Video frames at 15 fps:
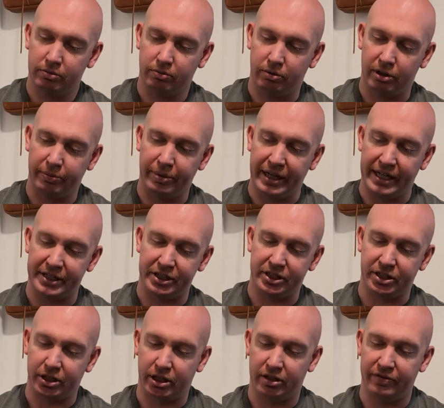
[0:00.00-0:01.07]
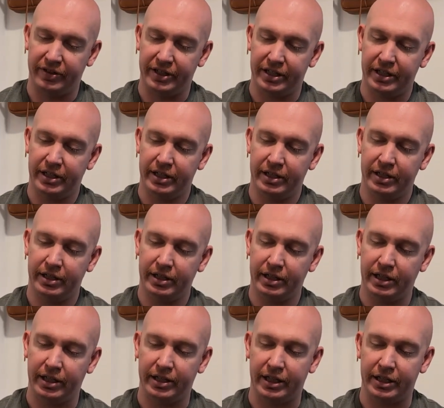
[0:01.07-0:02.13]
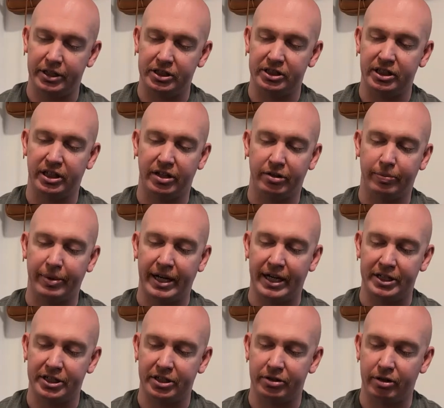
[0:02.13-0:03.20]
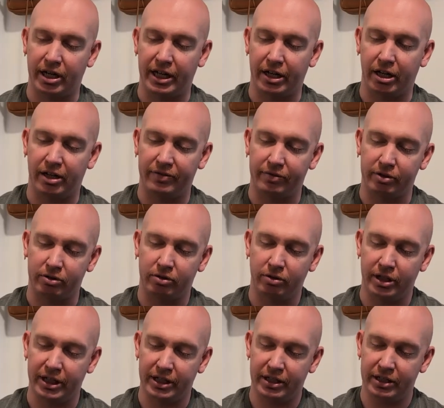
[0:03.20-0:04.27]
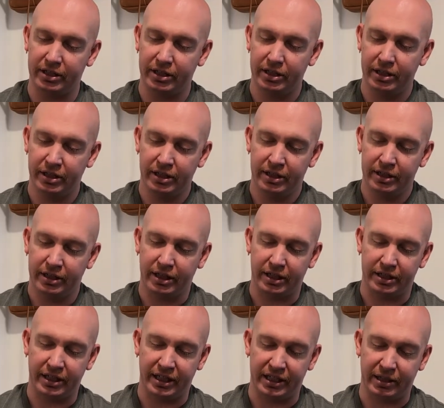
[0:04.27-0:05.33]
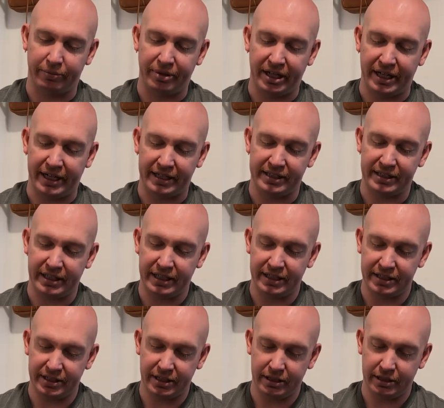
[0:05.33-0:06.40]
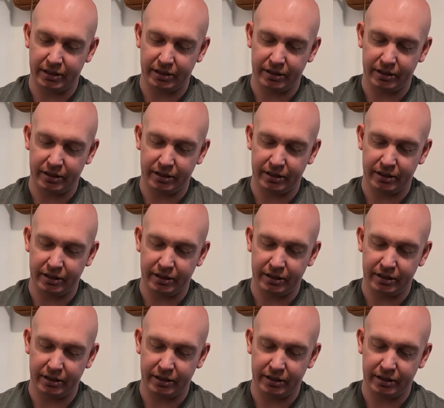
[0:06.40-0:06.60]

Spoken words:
One patch of solvent and then just another patch to dry it off real quick. Kind of take up that excess.